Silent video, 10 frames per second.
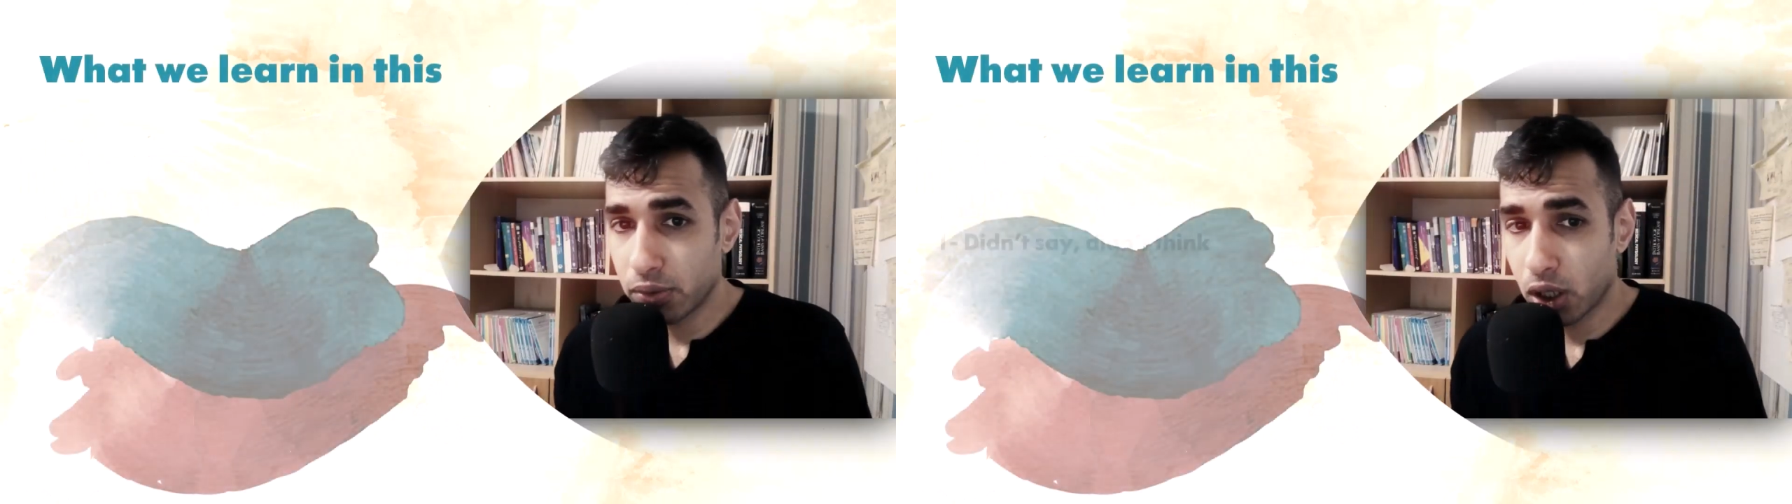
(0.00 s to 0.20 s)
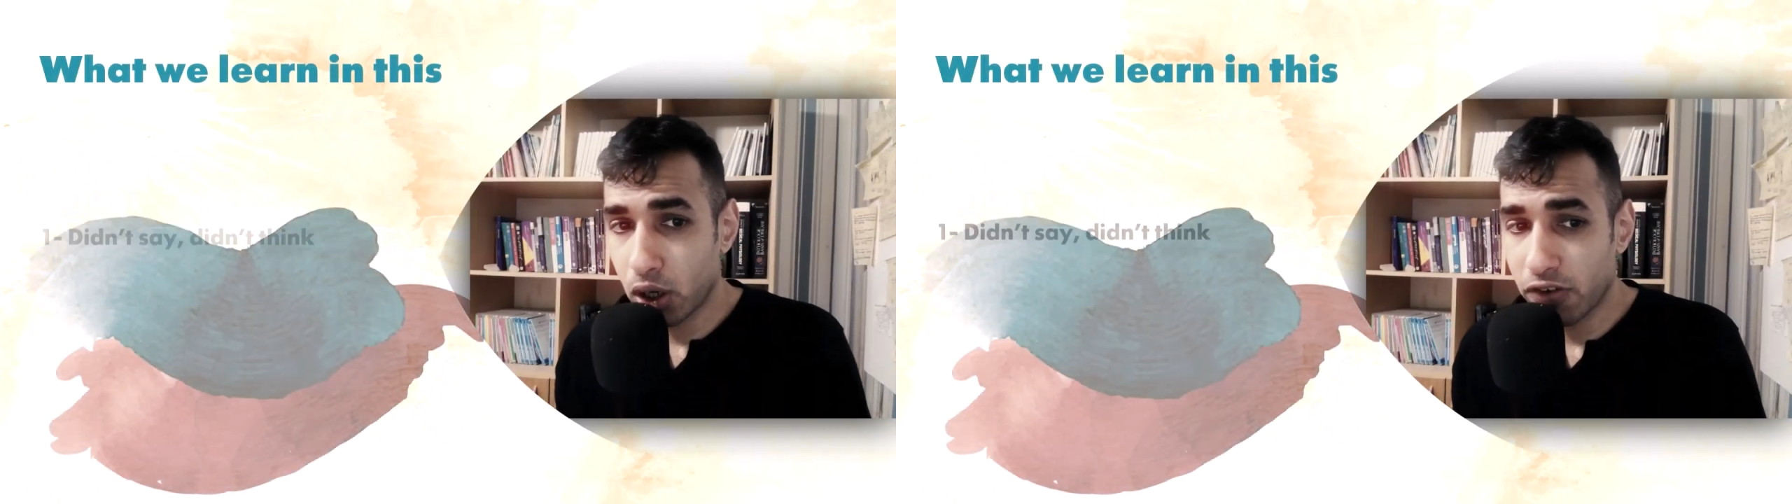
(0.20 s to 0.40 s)

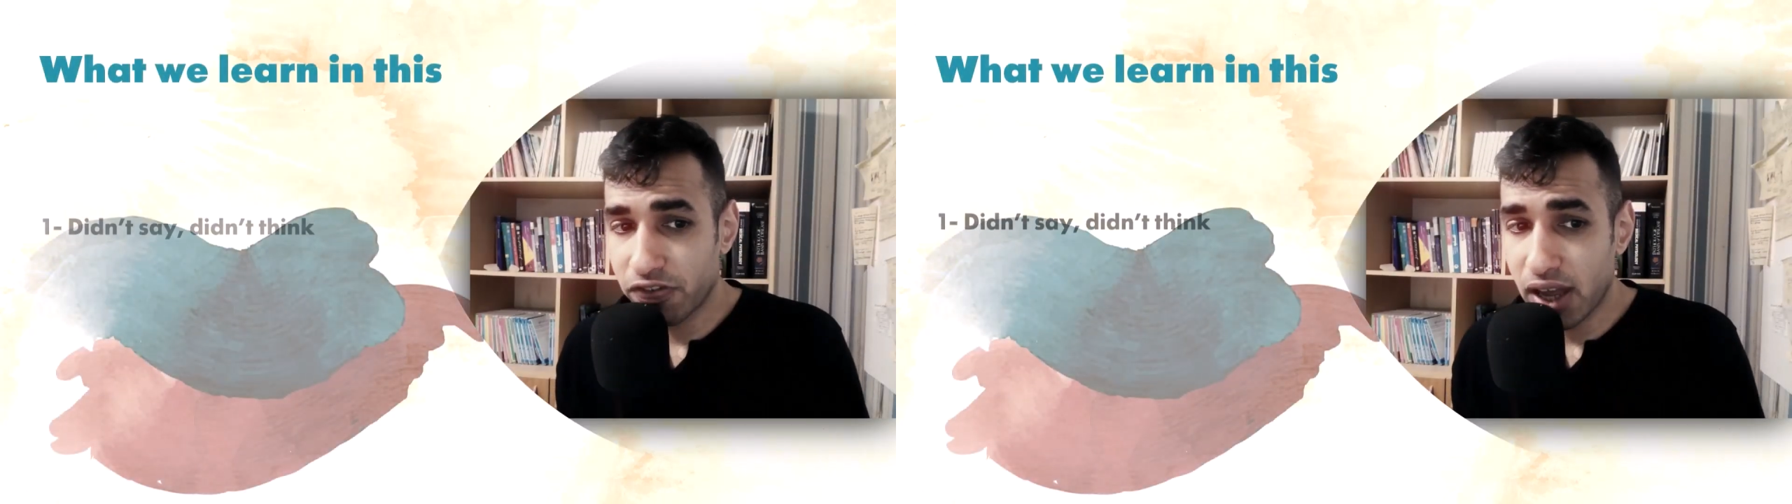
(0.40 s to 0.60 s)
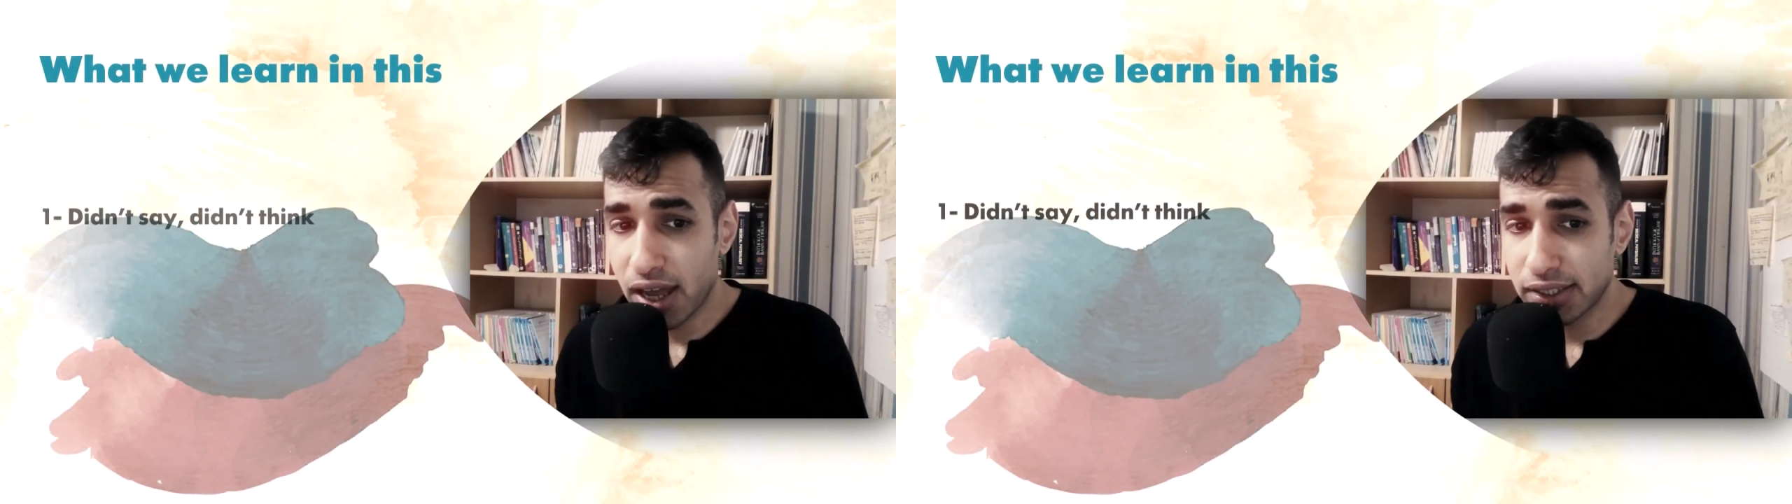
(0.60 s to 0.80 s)

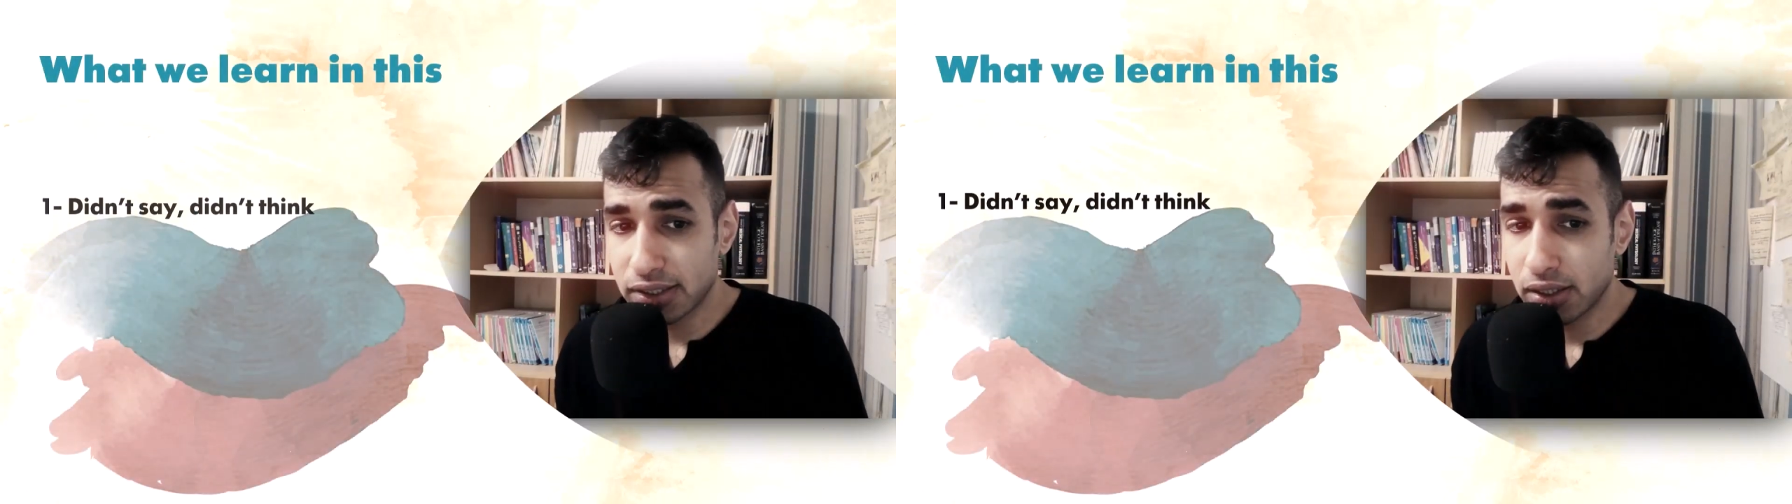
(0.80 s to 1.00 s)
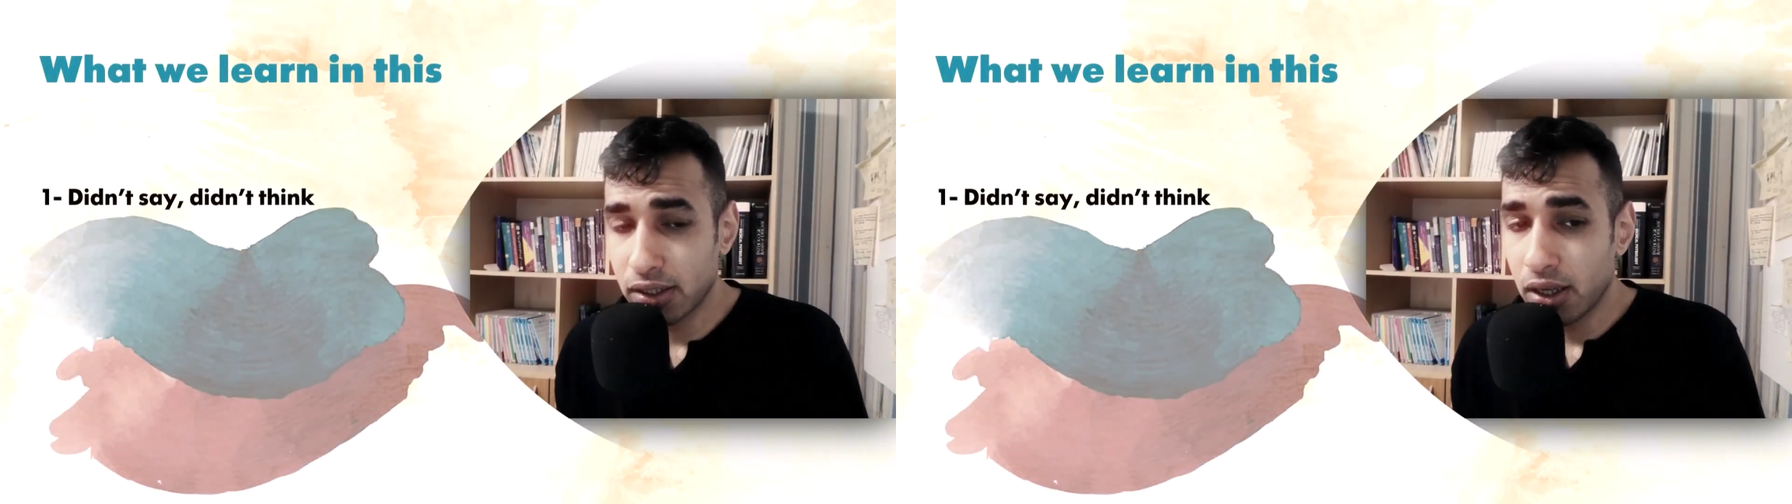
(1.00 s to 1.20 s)

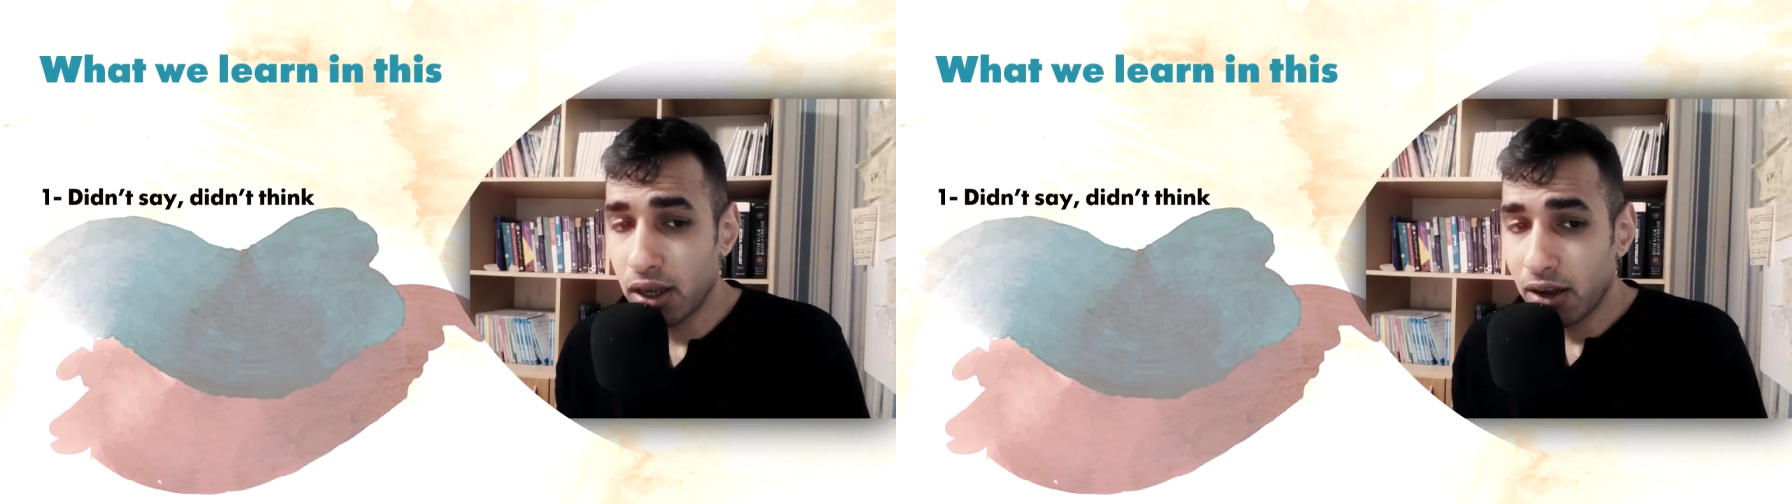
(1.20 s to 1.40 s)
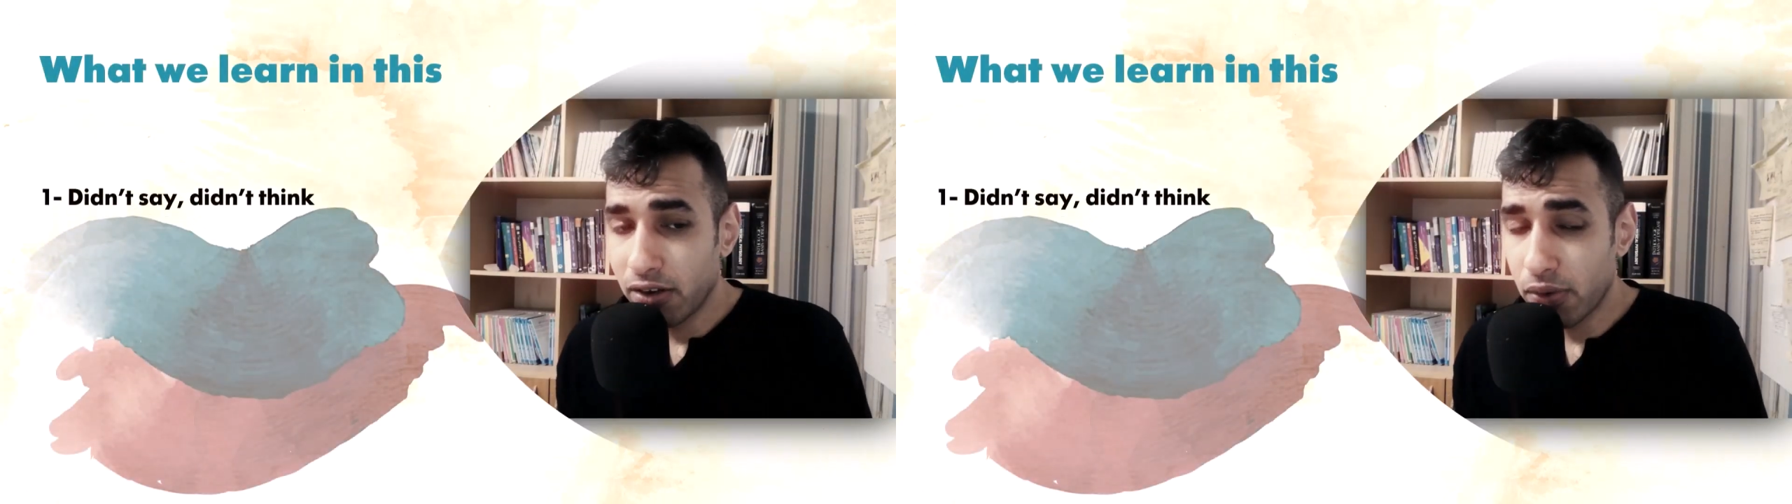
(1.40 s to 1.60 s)
First,
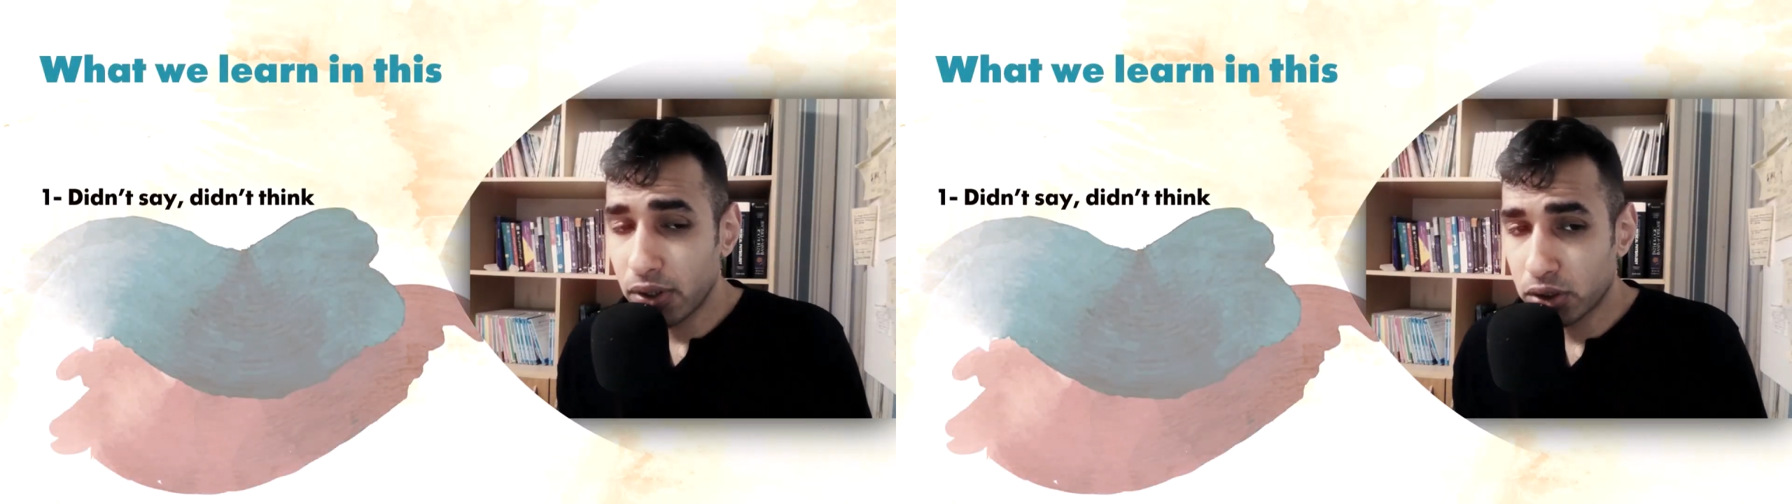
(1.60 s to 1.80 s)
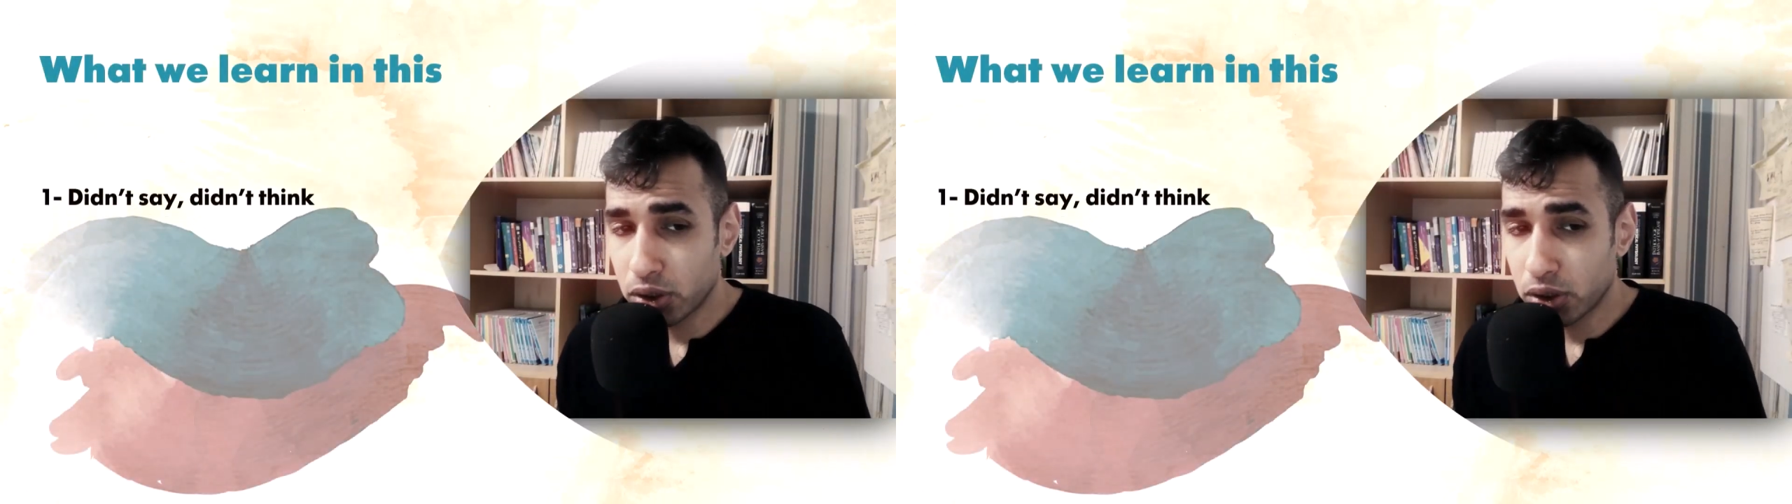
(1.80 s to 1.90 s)
we want